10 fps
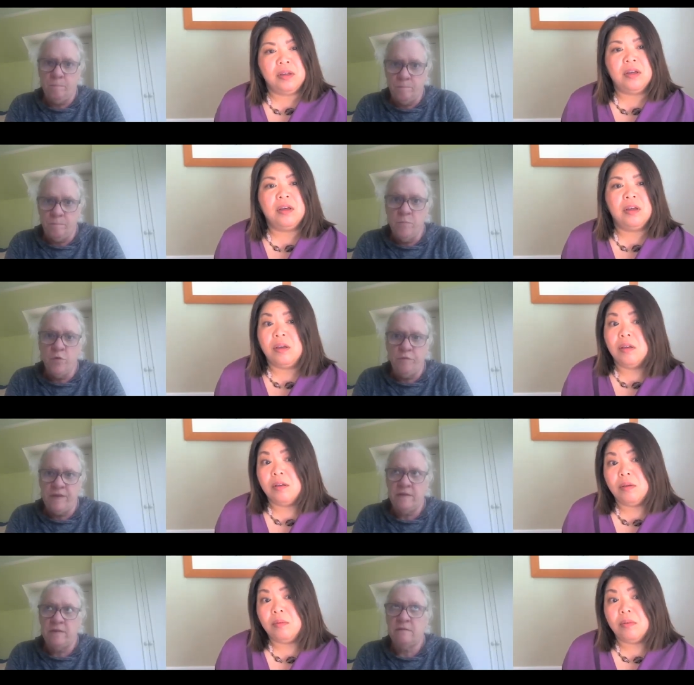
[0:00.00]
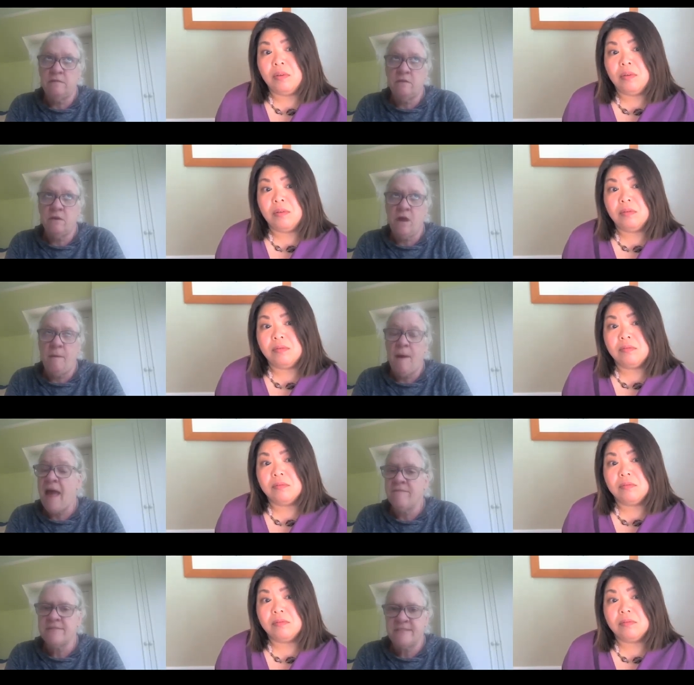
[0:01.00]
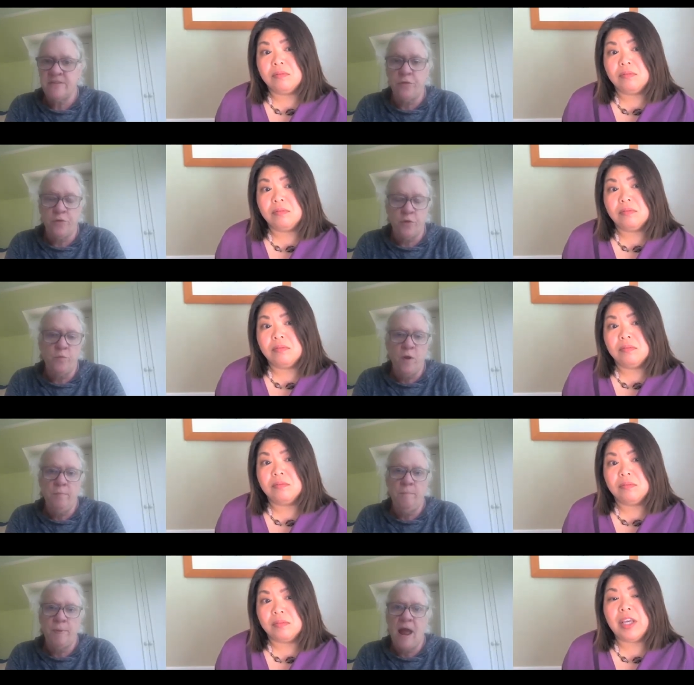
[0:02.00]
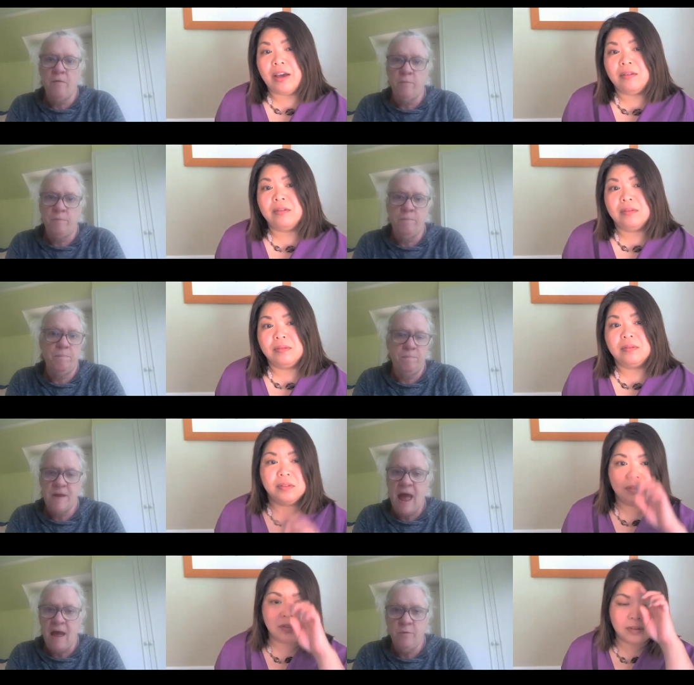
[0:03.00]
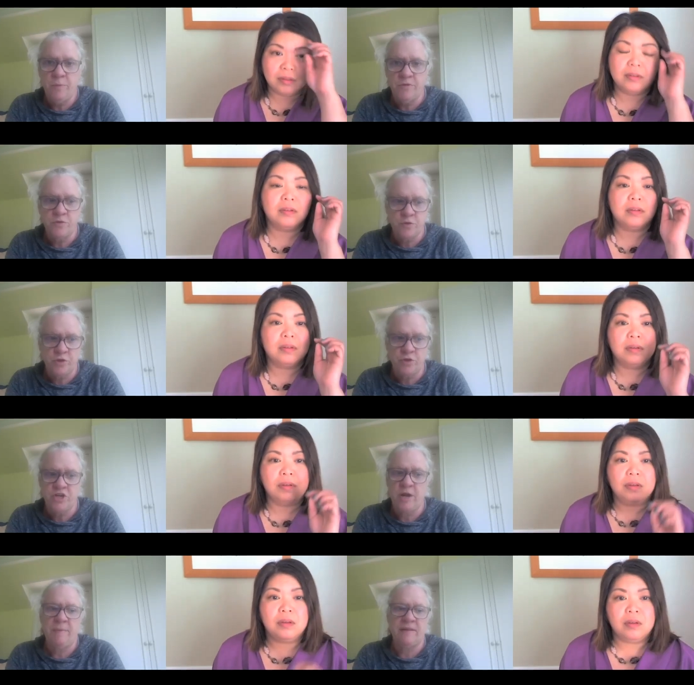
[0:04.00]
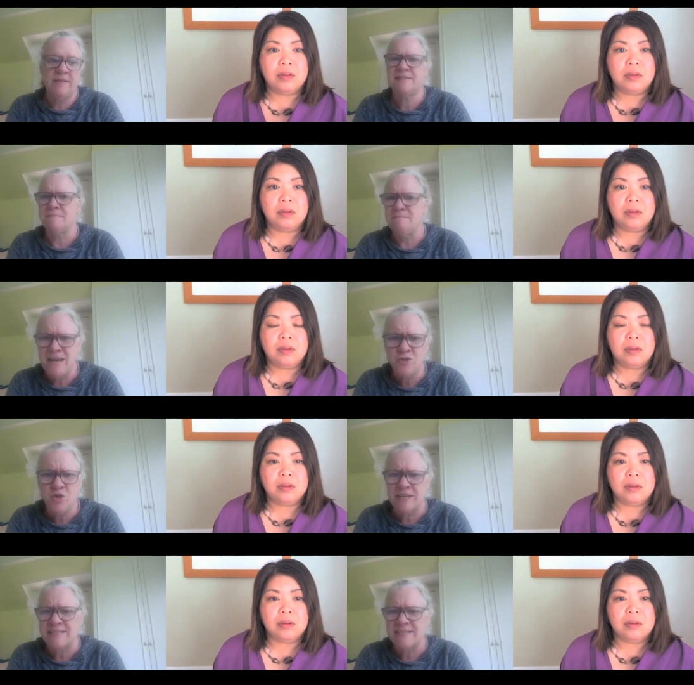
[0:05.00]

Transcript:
Speaker 1: movie. Um, I haven't seen the third one, but I yeah. would I would put the trilogy on my list. The Matrix,